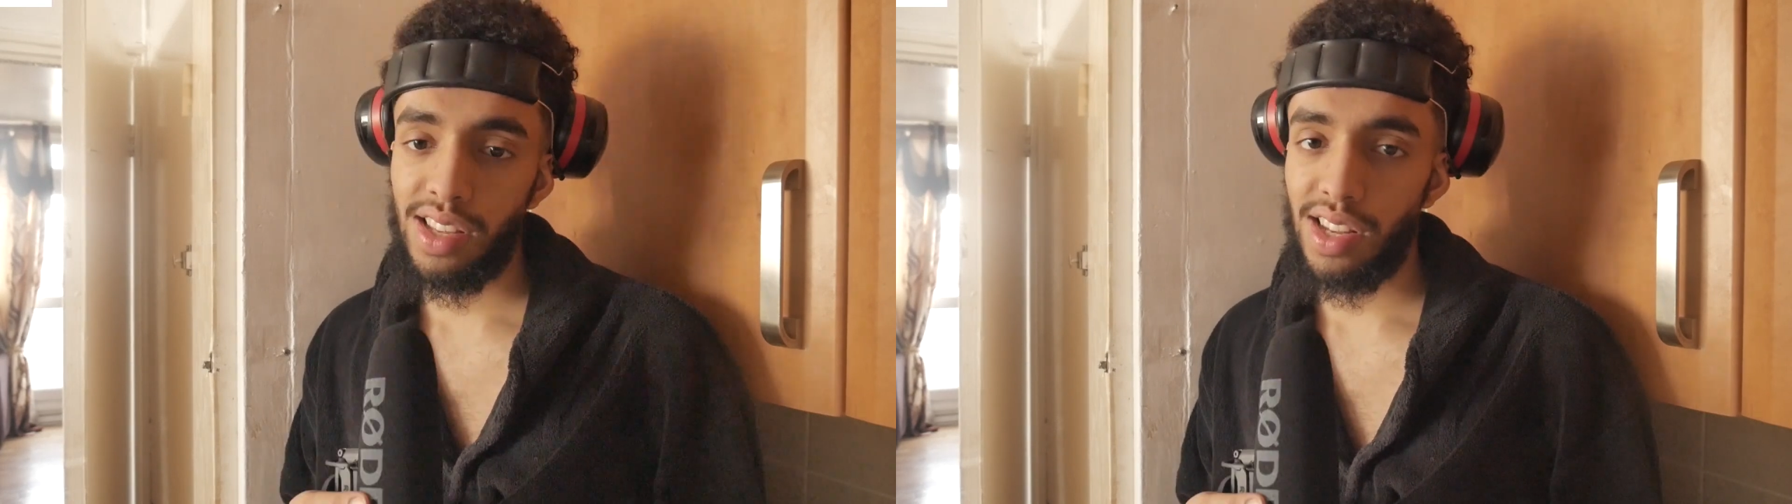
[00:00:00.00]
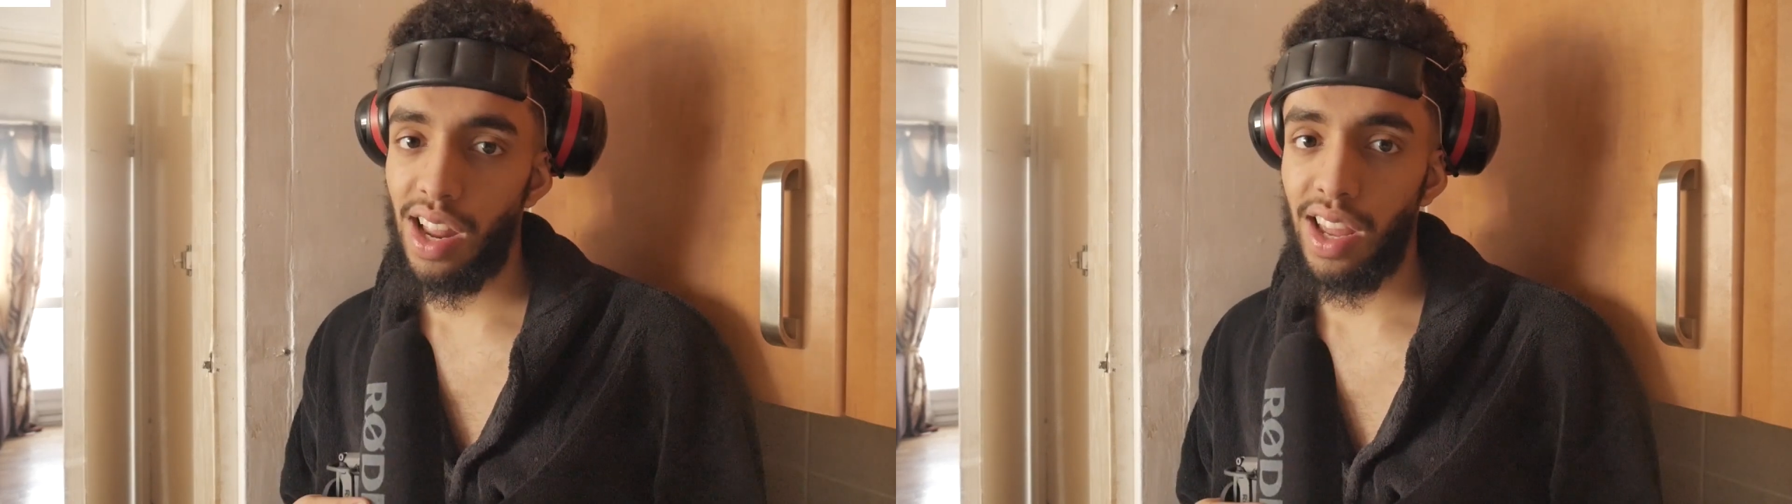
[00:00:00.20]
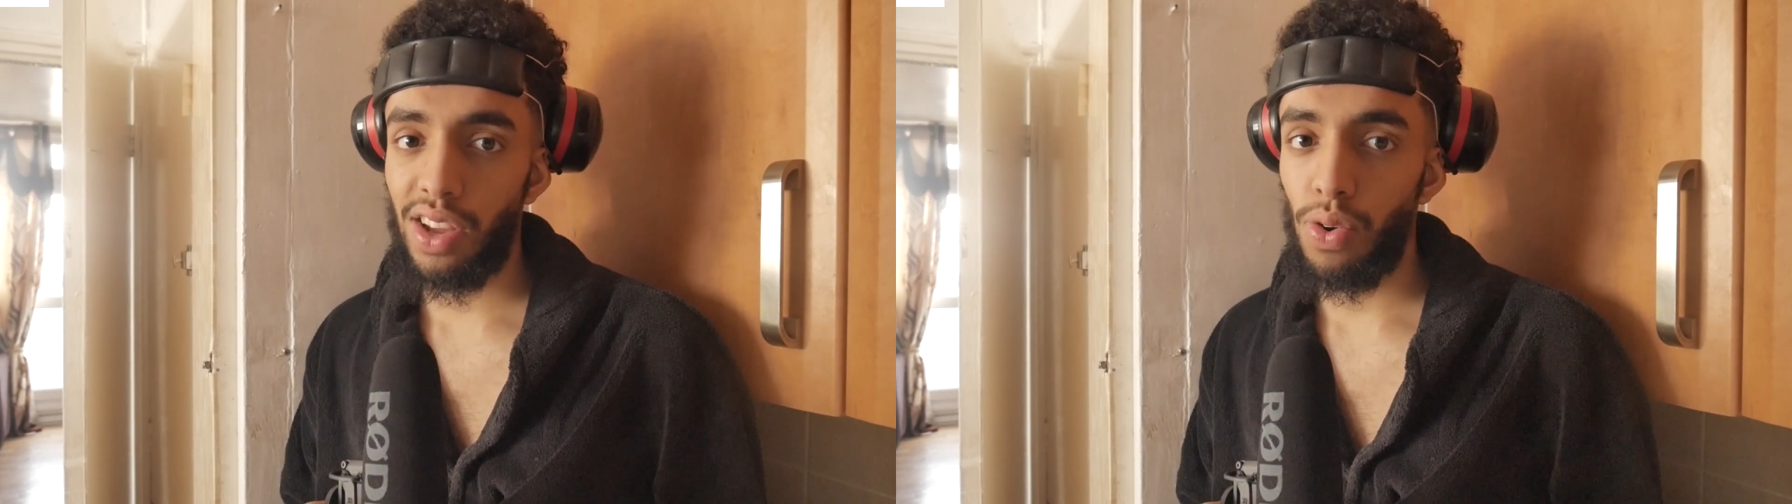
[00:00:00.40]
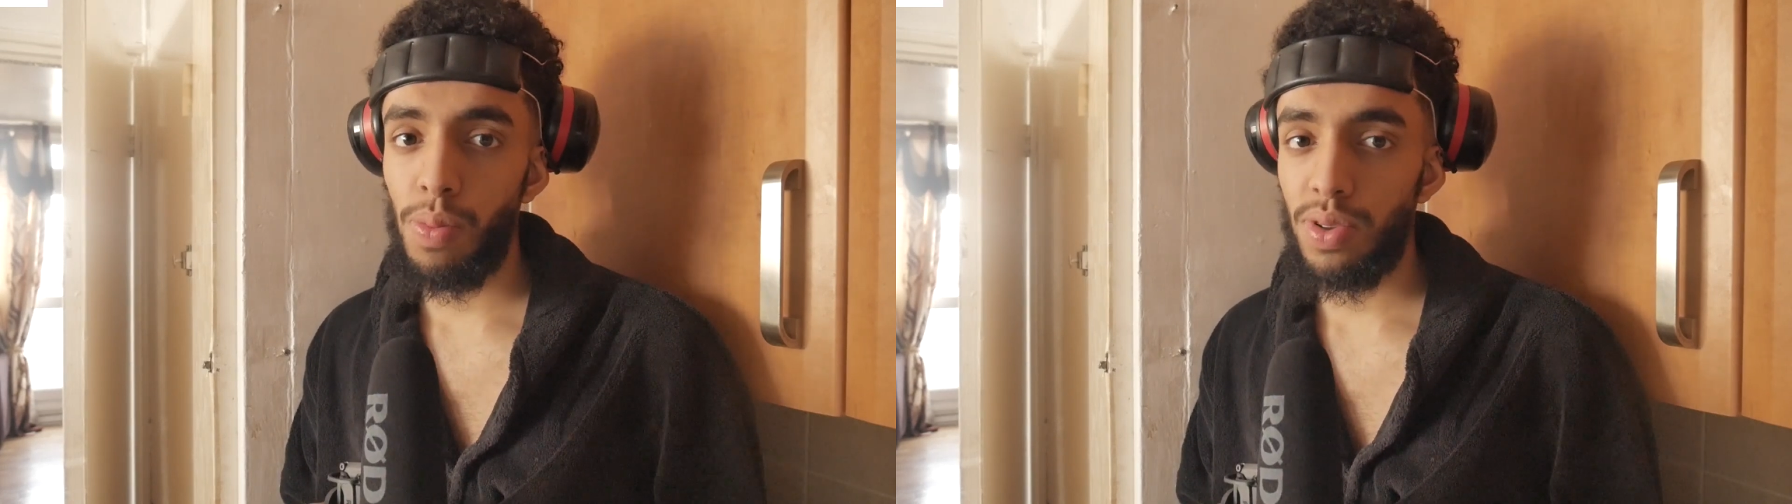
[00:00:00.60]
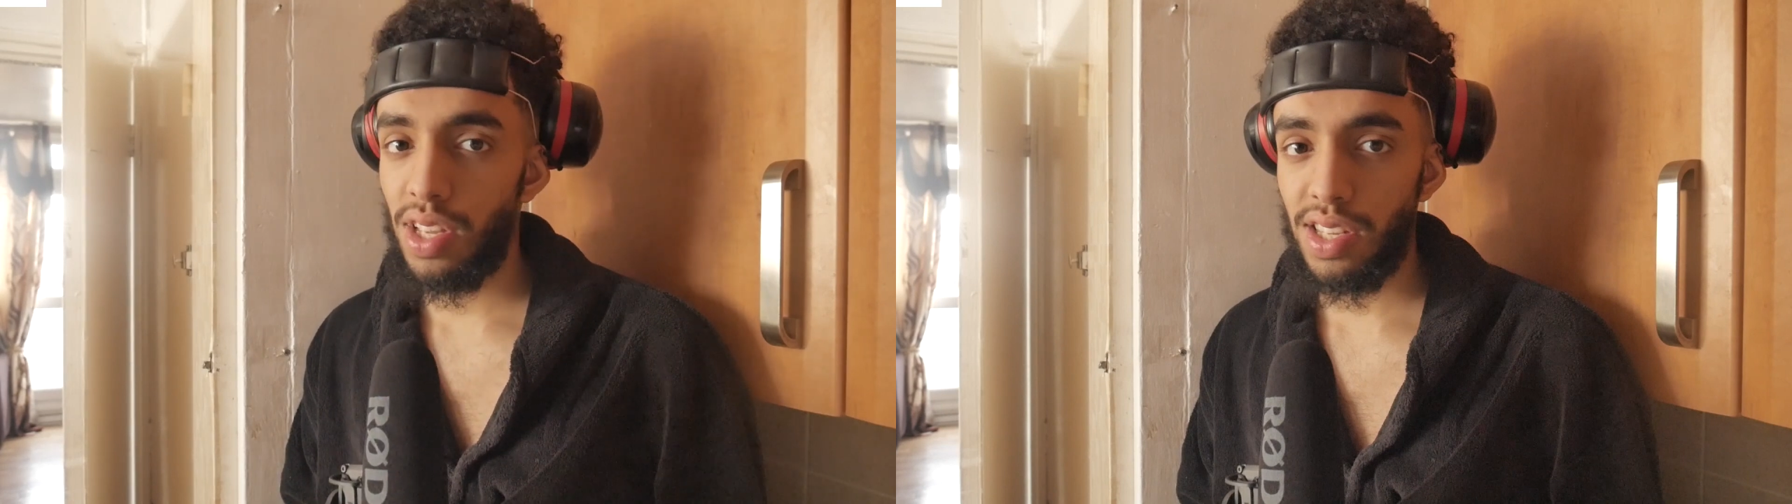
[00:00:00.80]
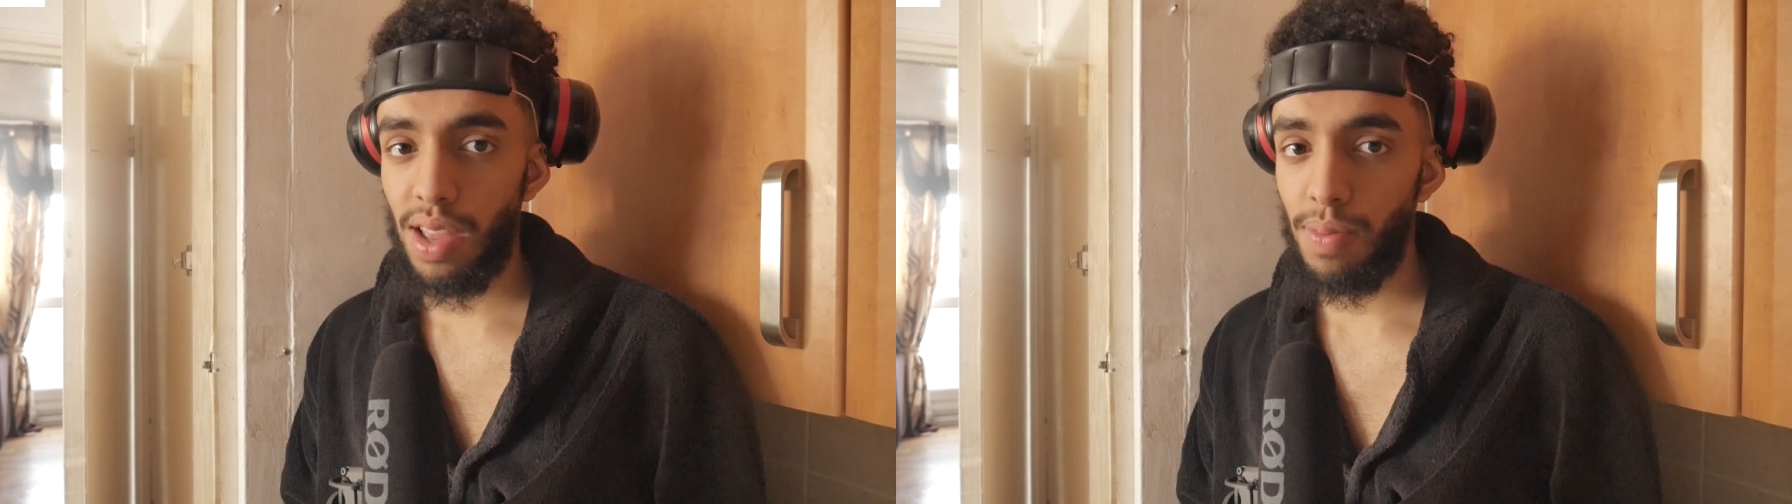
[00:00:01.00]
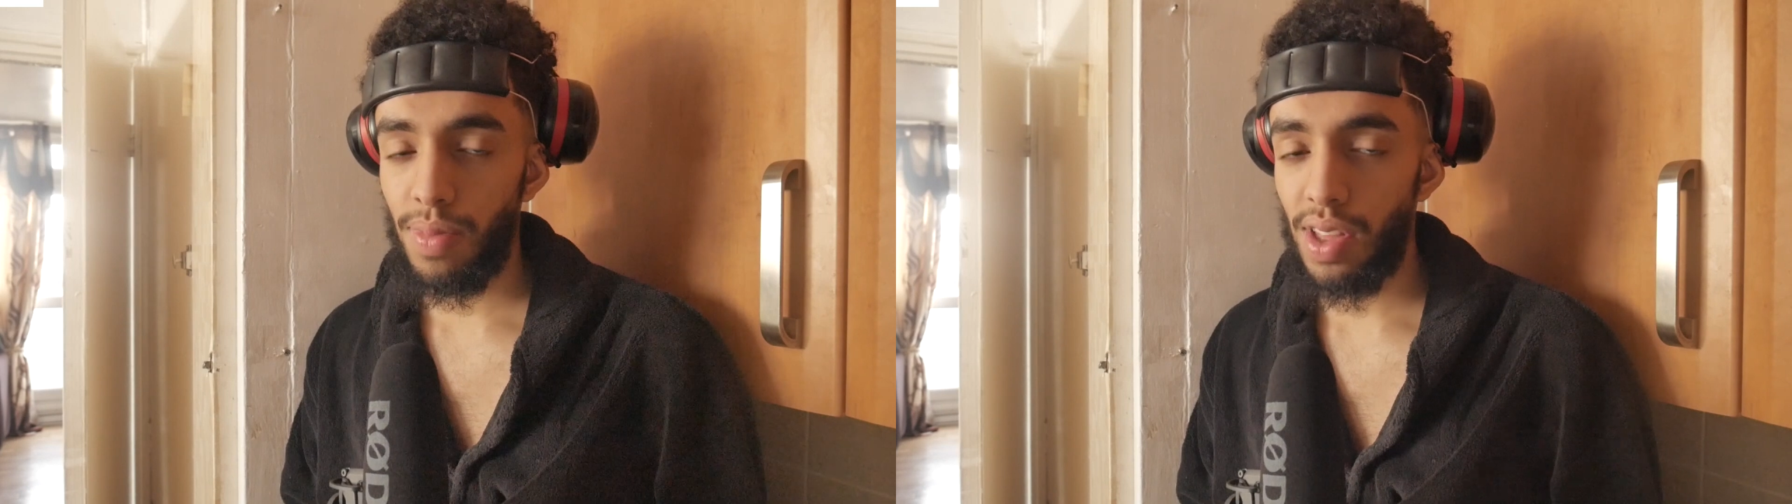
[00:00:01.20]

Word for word: It's like almost the same,